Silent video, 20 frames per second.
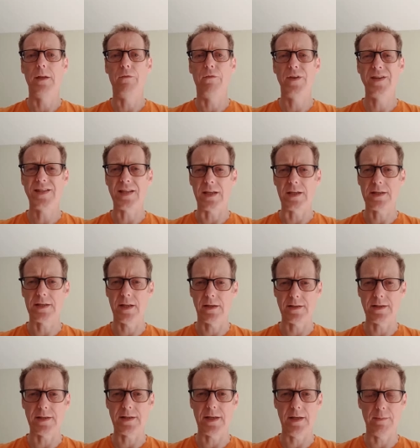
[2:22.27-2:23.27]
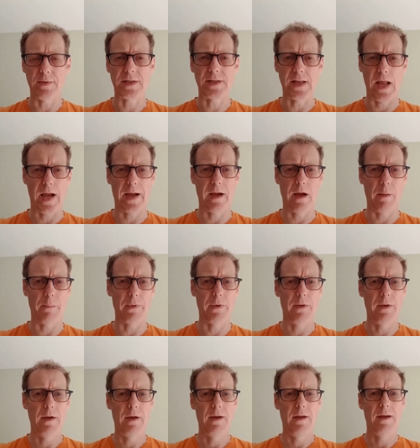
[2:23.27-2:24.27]
physics doesn't seem to stack
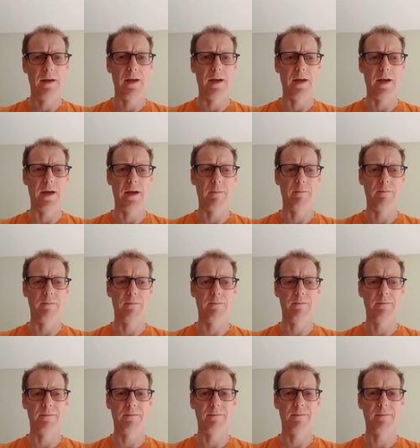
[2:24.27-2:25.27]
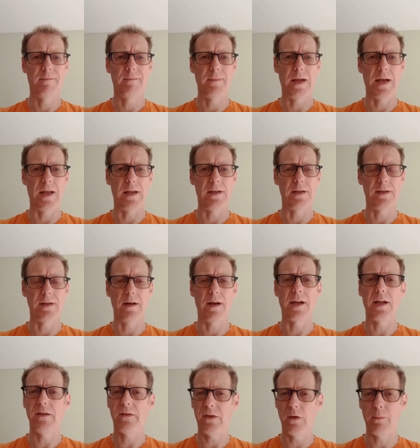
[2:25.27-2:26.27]
up. And I
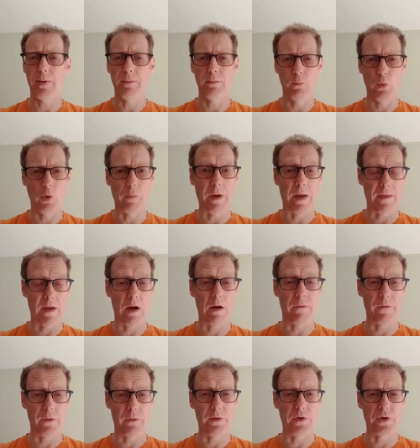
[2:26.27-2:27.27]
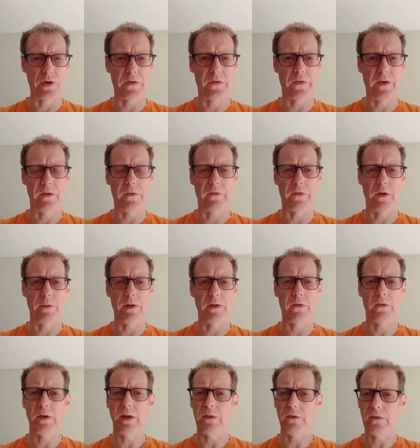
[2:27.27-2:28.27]
can tell people more about that if they're interested. So
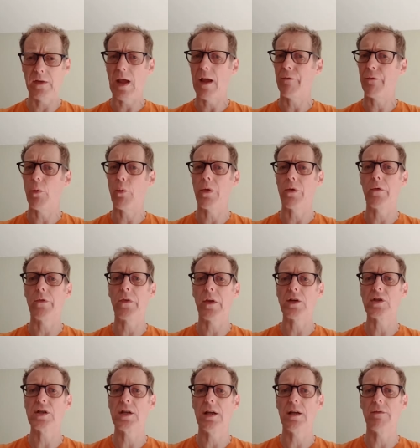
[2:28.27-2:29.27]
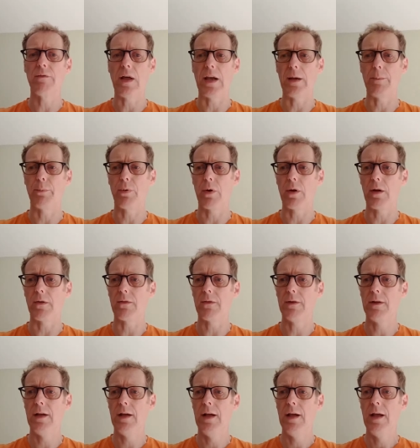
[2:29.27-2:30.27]
it's doubtful whether it's actually a valid product.
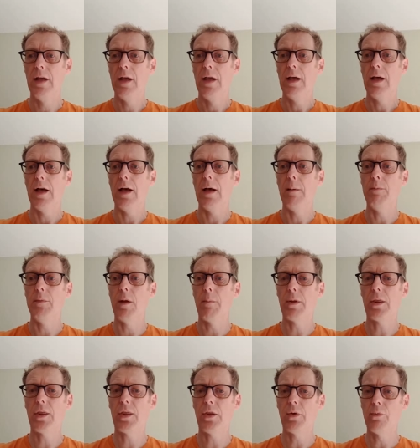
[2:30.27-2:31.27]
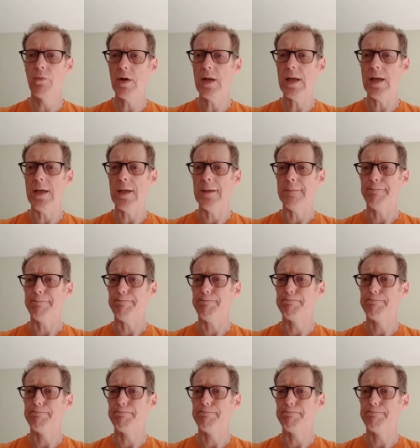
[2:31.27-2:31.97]
Number three,